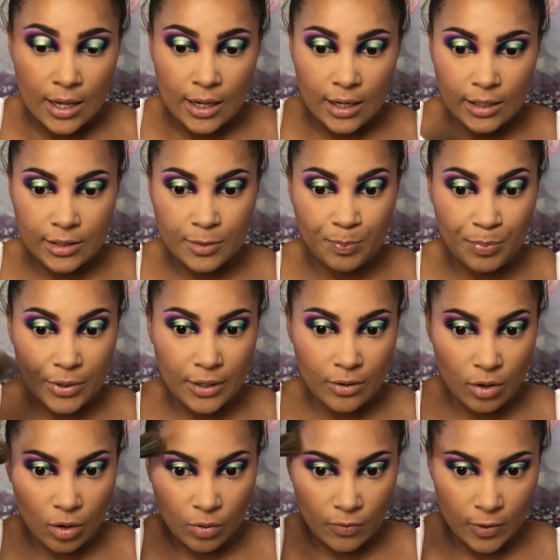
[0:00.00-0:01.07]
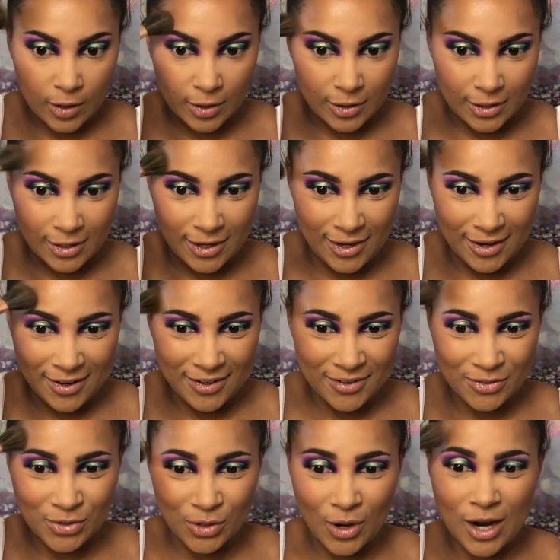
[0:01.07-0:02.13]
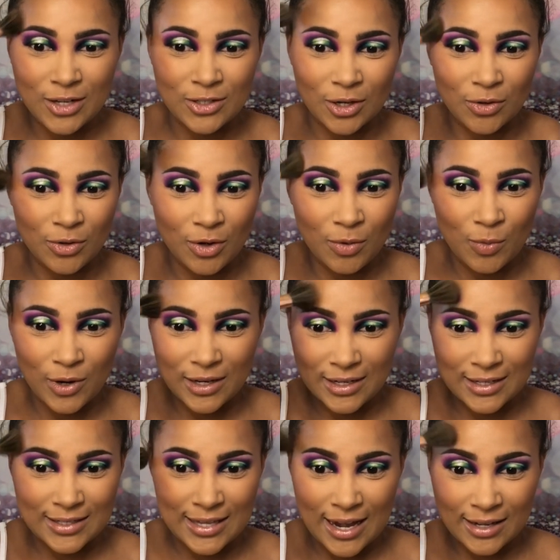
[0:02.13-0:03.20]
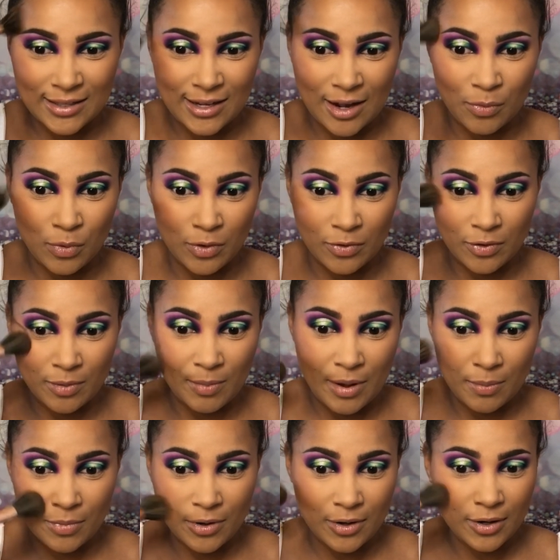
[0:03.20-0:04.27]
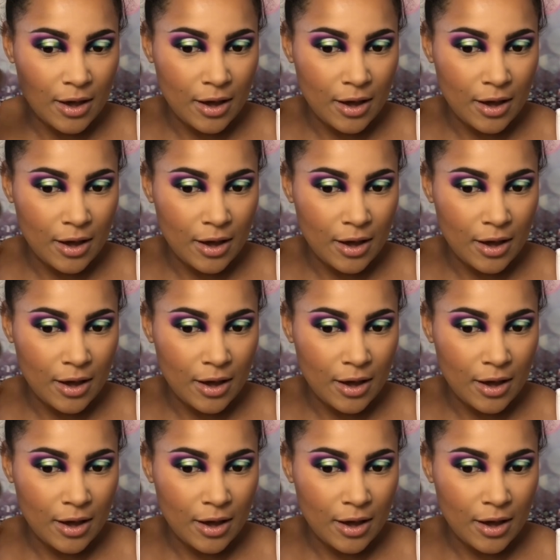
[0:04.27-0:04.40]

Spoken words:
It's been over a year, so I don't know what exactly I will remember.